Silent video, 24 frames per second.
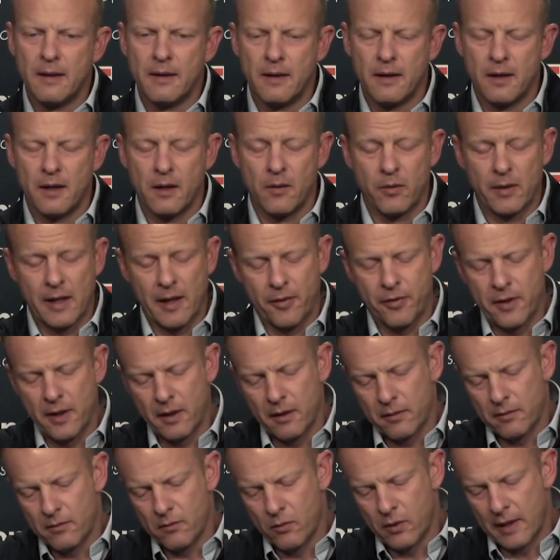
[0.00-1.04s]
What
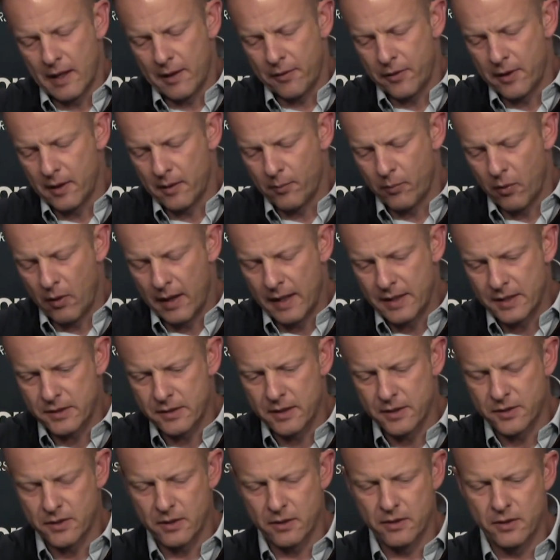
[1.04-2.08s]
I think Bryce
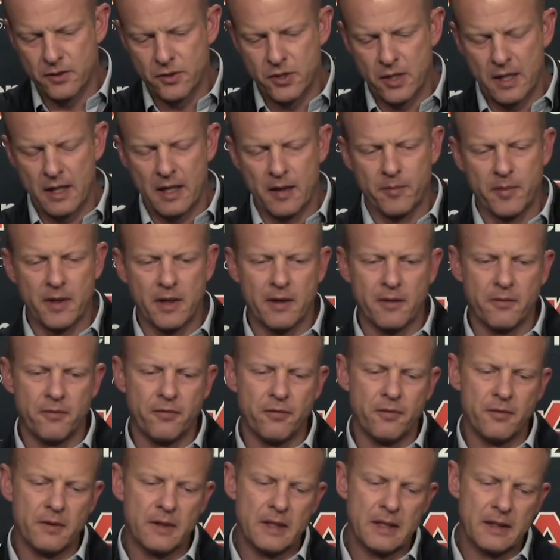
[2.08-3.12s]
does a good job of
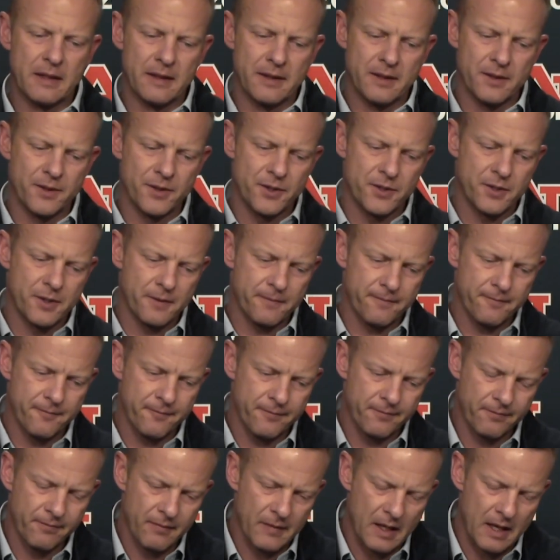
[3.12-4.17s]
is,
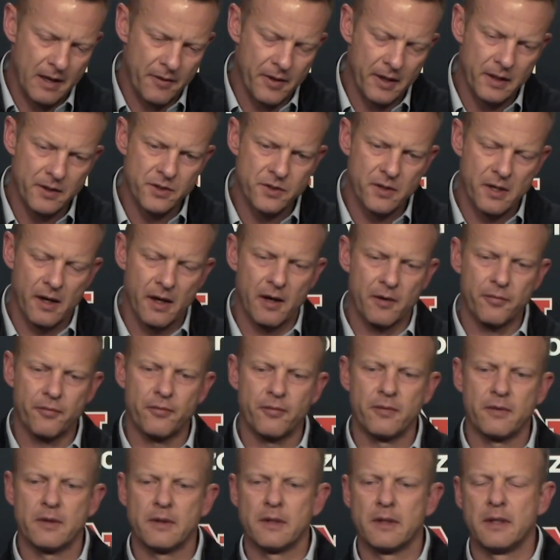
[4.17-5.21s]
I think he's tough.
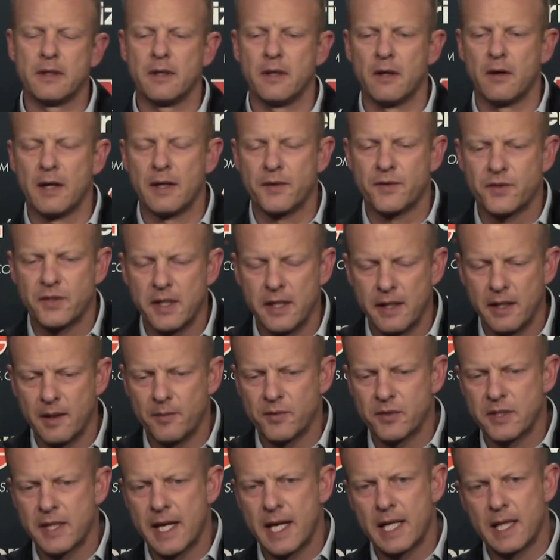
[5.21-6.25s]
You know, I've seen him
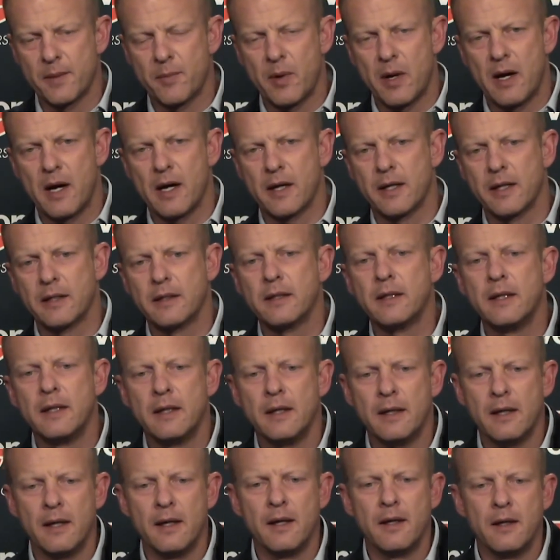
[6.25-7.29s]
stand in the pocket.
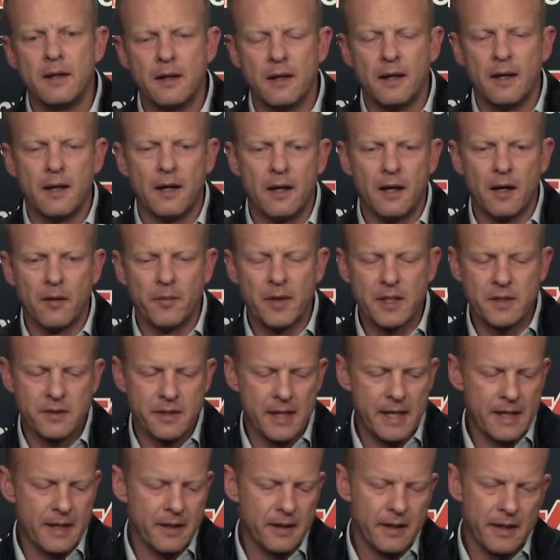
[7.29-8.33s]
He's
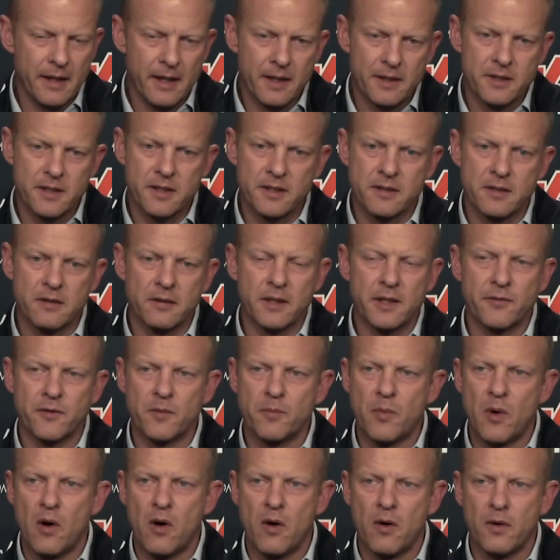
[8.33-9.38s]
taken hits. He's delivered
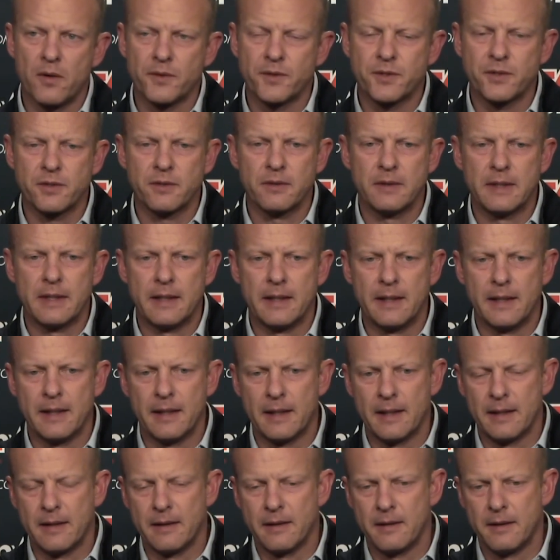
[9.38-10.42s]
balls,
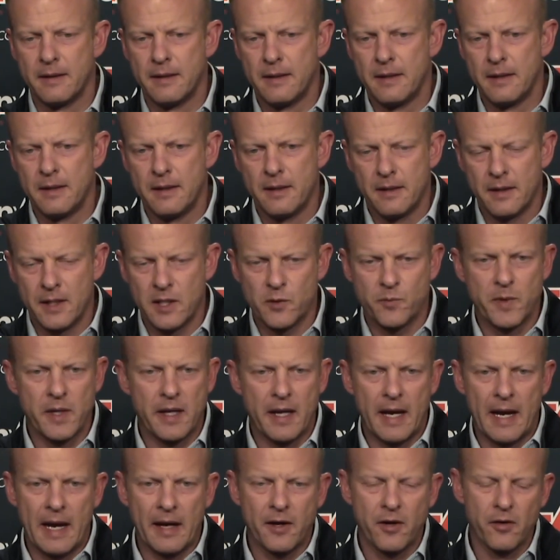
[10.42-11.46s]
and he's been
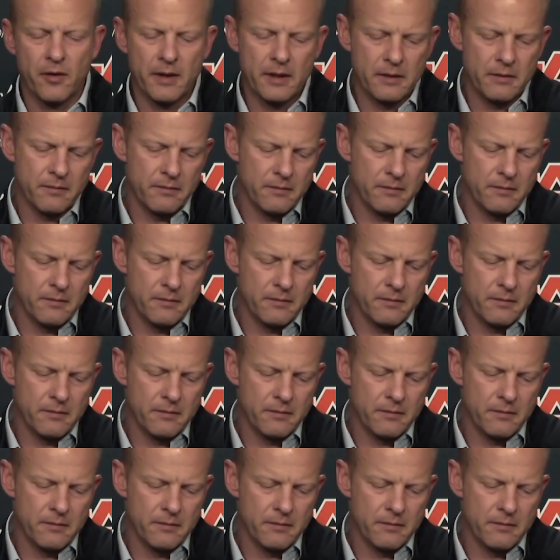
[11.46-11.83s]
accurate.